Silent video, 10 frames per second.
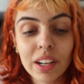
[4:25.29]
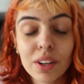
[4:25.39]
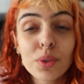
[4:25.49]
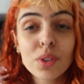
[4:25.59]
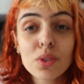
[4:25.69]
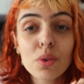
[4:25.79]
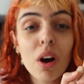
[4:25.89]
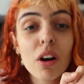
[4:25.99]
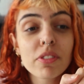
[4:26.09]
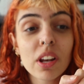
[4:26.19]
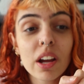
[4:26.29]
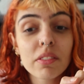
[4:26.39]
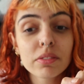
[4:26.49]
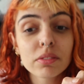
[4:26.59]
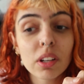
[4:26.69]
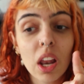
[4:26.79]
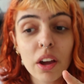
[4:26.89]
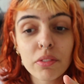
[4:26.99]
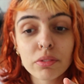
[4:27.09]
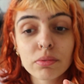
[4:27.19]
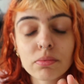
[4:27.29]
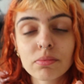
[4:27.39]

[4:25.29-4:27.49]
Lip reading: And I also saw Half Alive live,